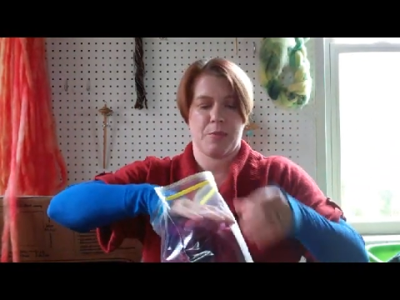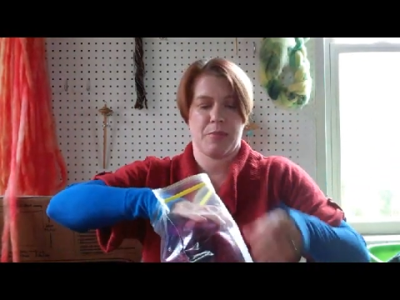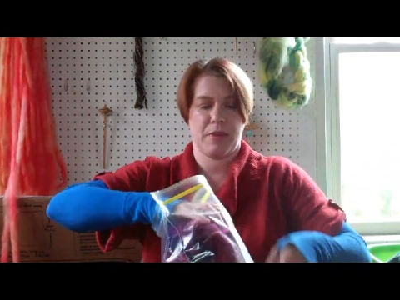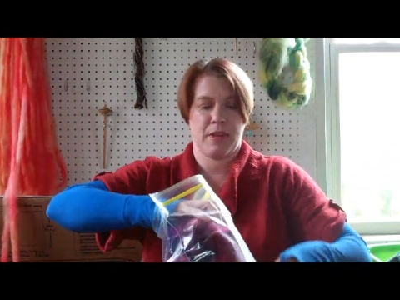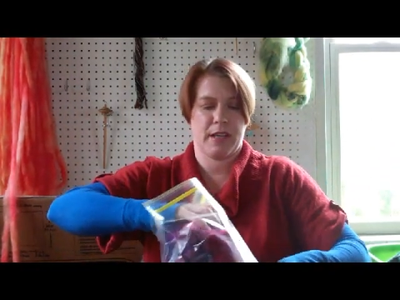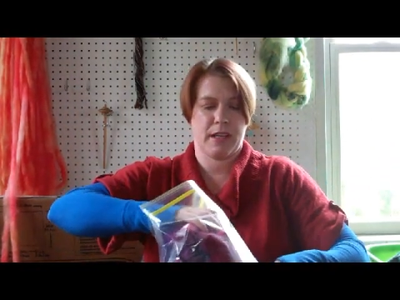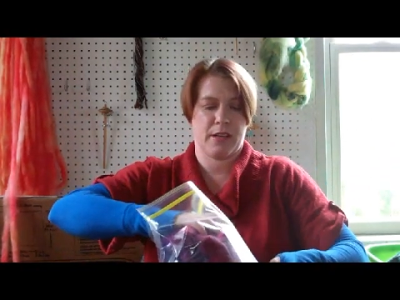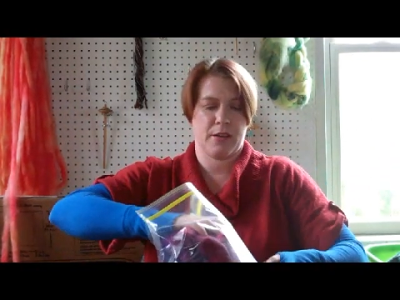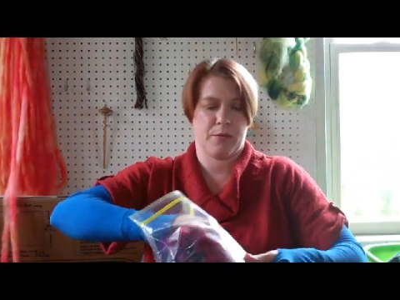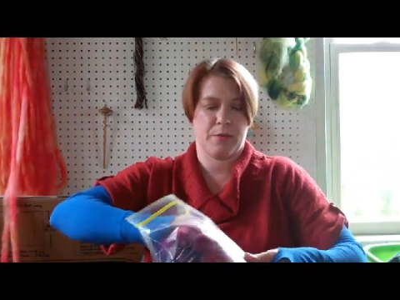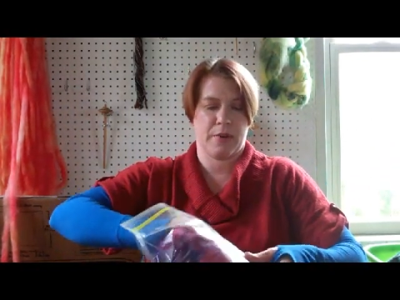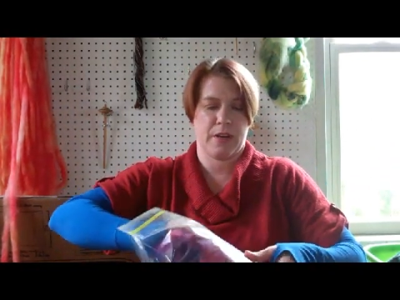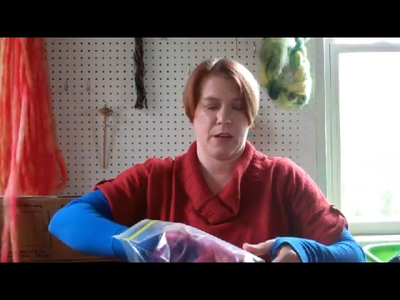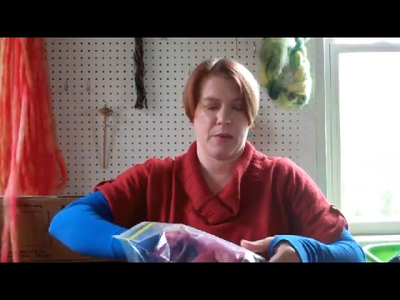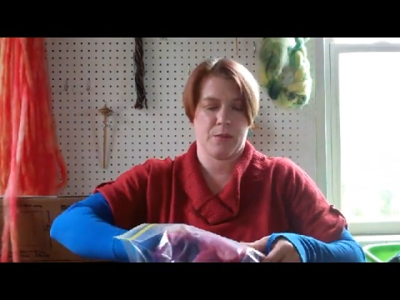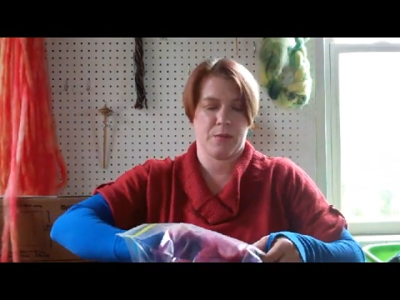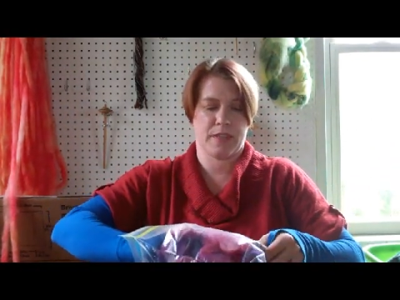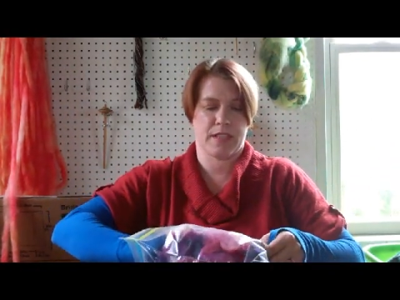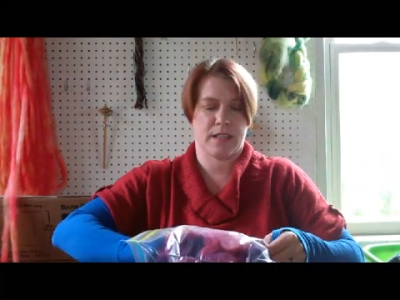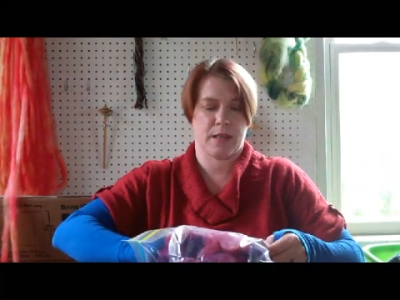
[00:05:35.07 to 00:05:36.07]
of playing
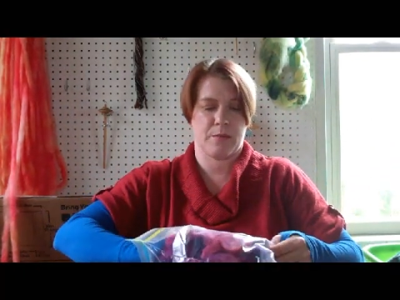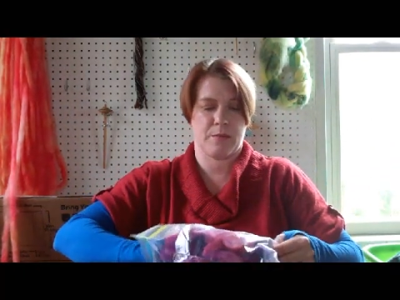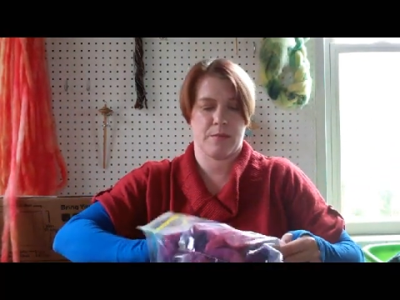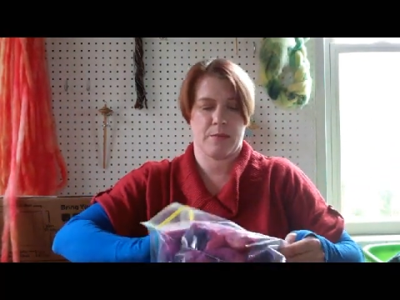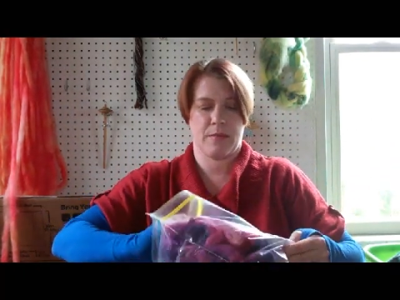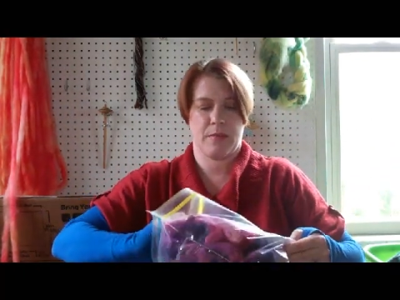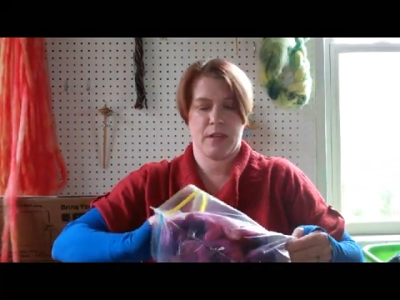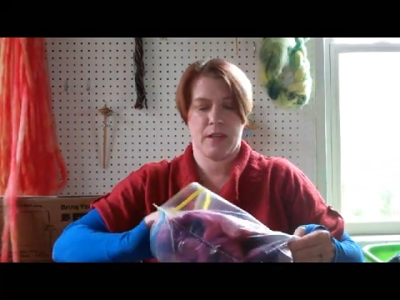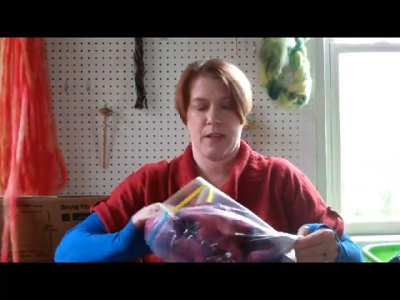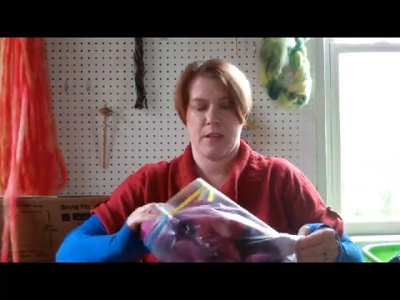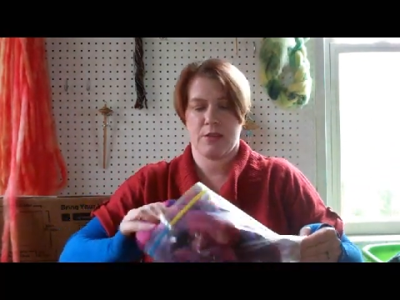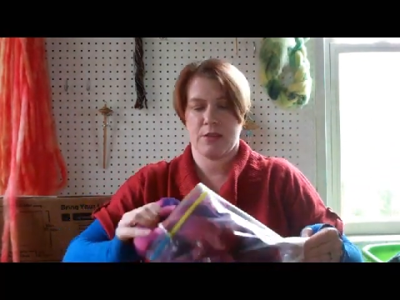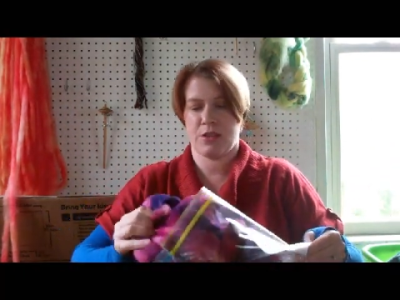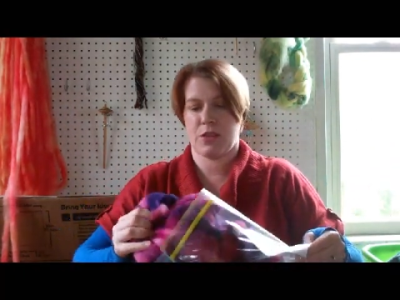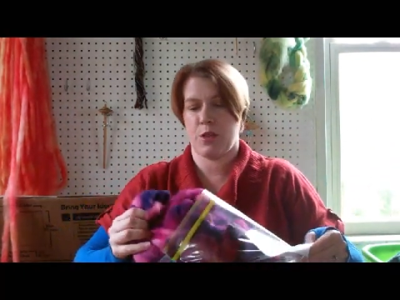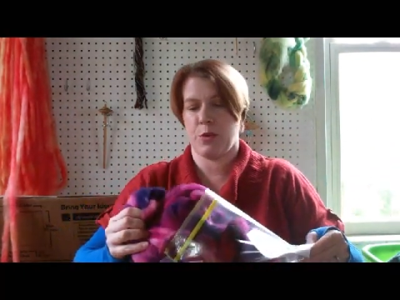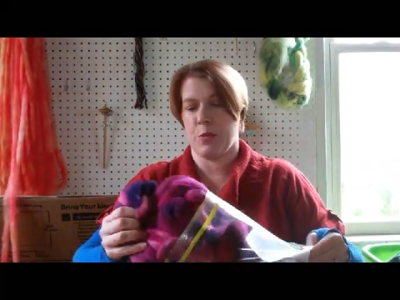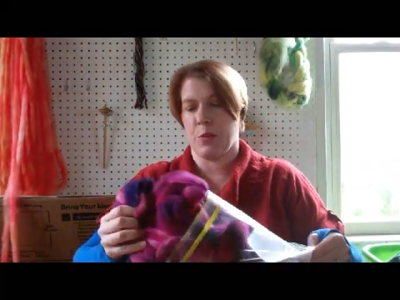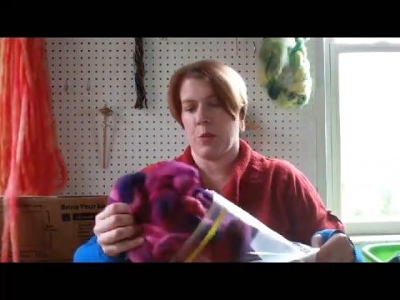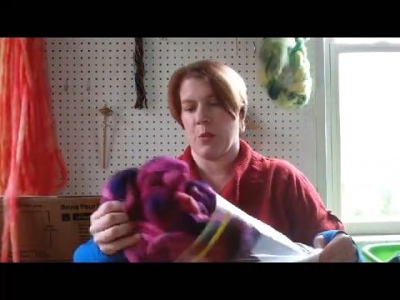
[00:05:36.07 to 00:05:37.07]
around with some
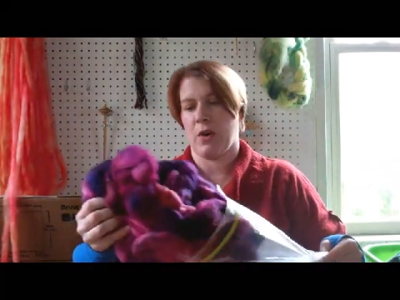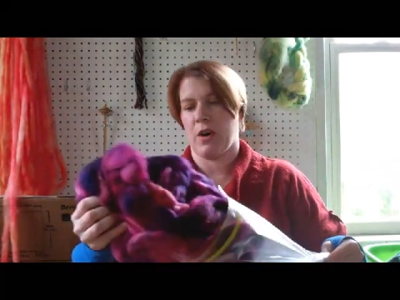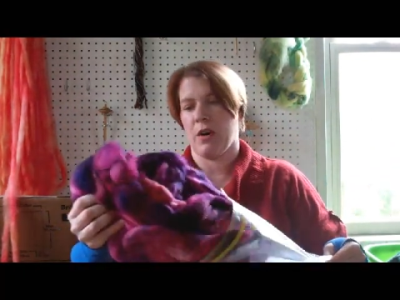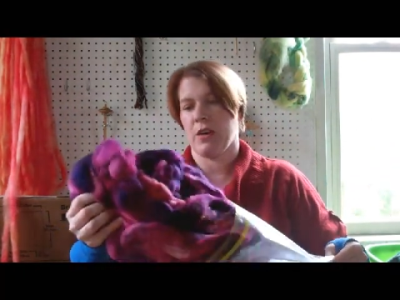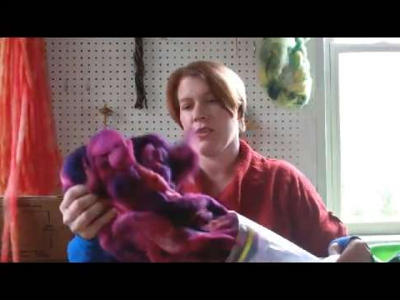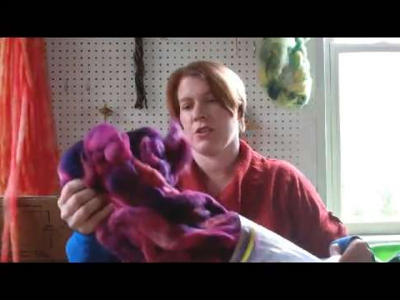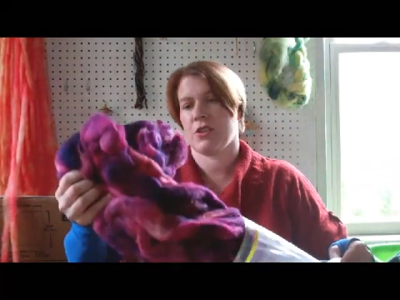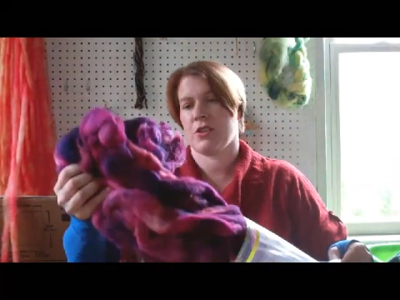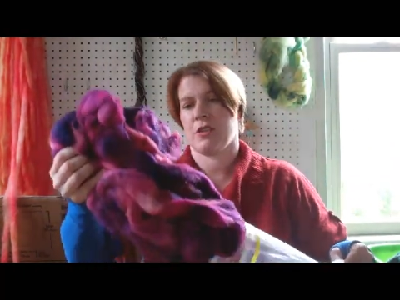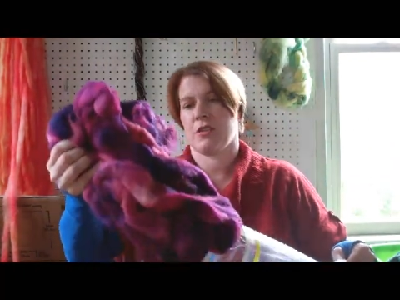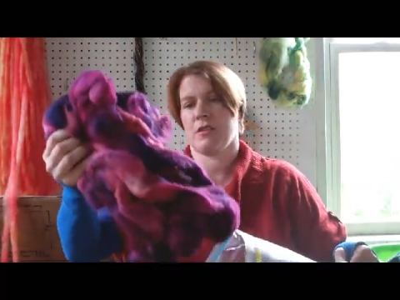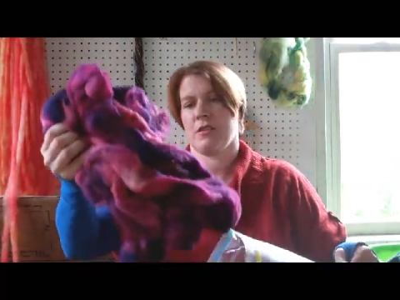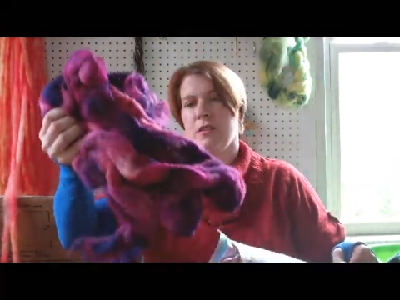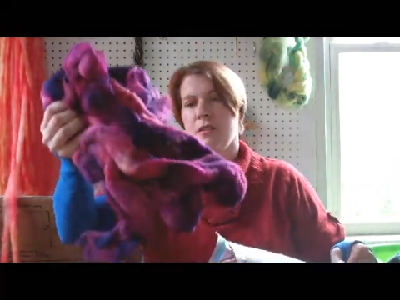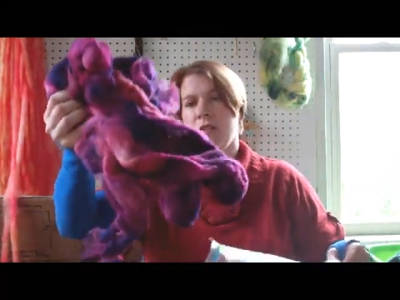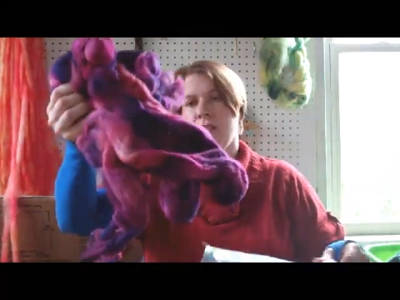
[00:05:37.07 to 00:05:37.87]
superwash.